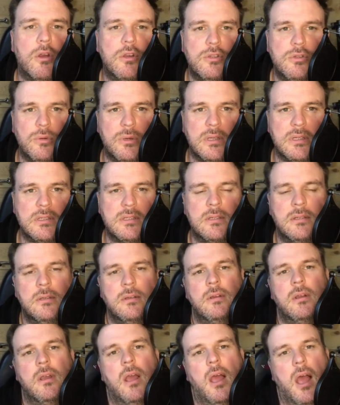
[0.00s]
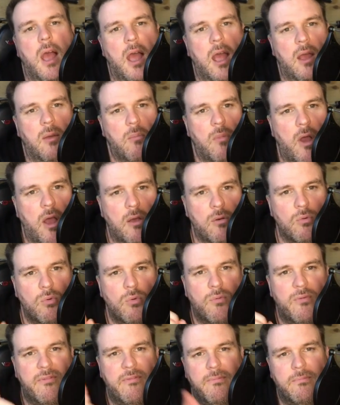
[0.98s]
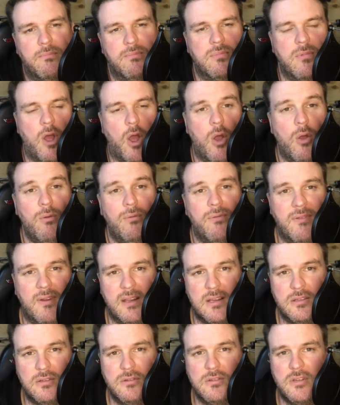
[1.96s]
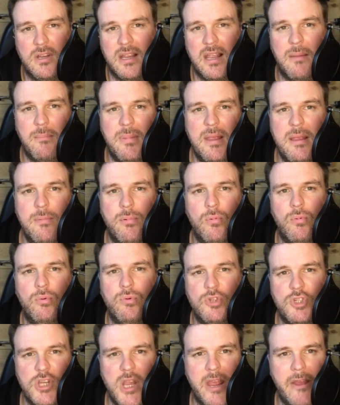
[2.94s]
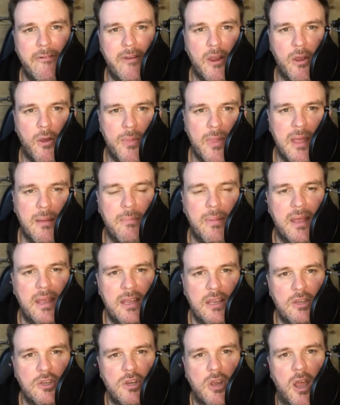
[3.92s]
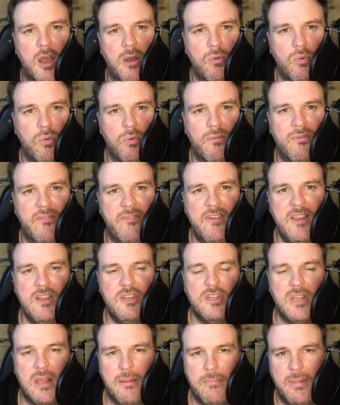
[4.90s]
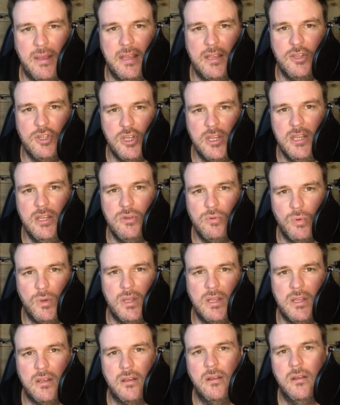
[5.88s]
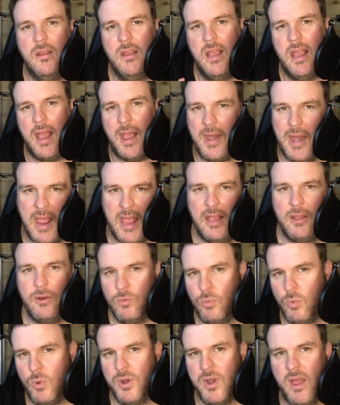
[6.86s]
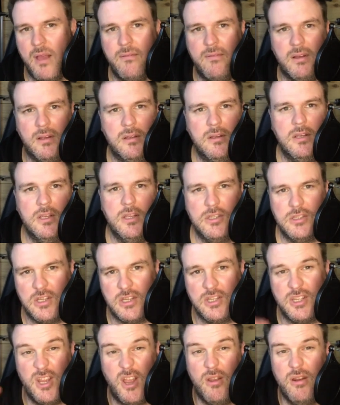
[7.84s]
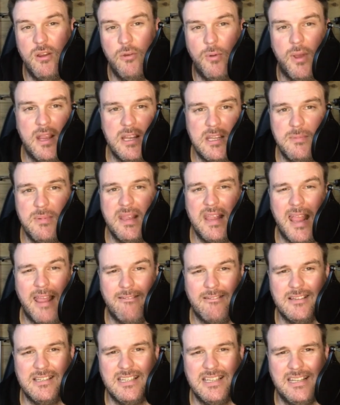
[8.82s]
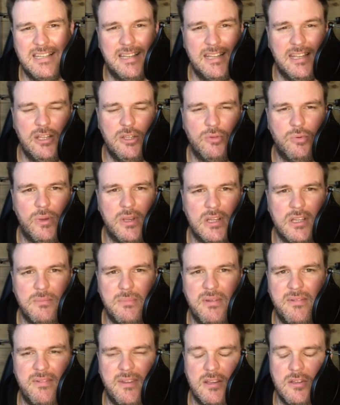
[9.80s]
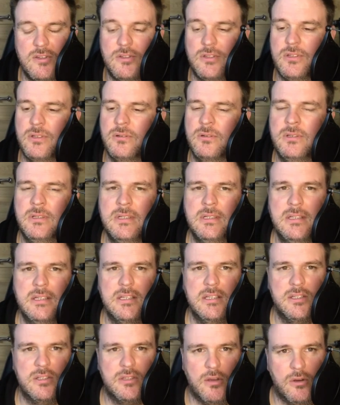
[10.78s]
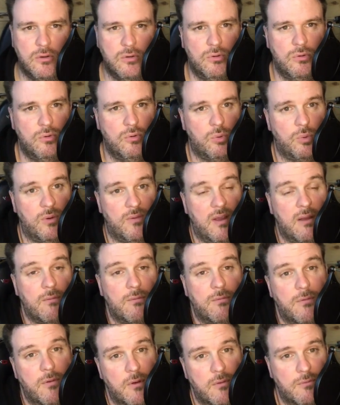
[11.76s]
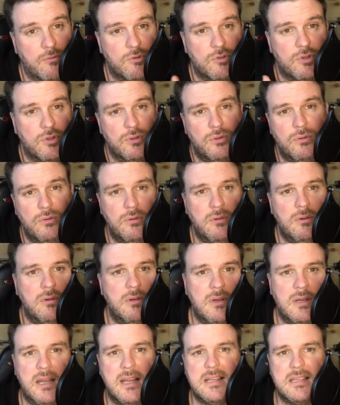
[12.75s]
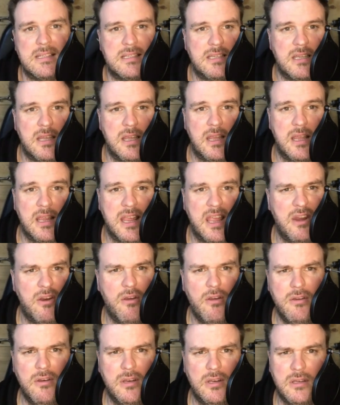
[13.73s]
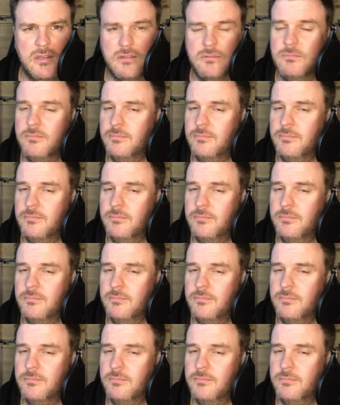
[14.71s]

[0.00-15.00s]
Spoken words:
to it, I will hopefully, as soon as I can get people sharing on that page, I will feature that page each week and add one other. So it's the only way to be guaranteed each week to be featured. So without further ado, let's get on and